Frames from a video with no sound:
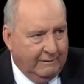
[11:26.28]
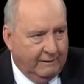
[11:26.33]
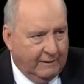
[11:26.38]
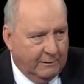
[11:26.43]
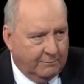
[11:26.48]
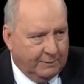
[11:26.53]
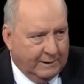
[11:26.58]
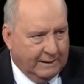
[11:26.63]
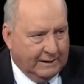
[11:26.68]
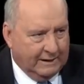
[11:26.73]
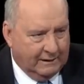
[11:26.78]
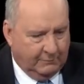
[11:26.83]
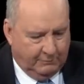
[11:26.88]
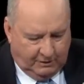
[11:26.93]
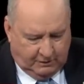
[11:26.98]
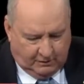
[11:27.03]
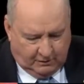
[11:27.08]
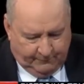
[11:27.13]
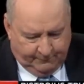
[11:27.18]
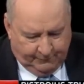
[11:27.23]
in the
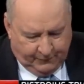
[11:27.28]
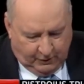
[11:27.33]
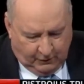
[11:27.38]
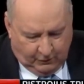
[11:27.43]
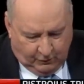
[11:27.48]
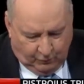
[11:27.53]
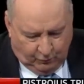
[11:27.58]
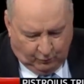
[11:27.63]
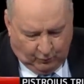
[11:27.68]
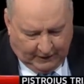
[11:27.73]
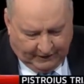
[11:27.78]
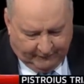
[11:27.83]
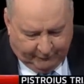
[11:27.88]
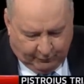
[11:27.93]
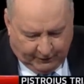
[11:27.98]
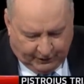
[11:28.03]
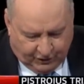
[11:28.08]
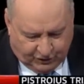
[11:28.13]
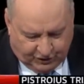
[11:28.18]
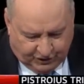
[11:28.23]
Parliament, one
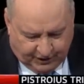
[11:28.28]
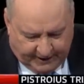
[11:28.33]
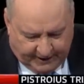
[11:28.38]
of which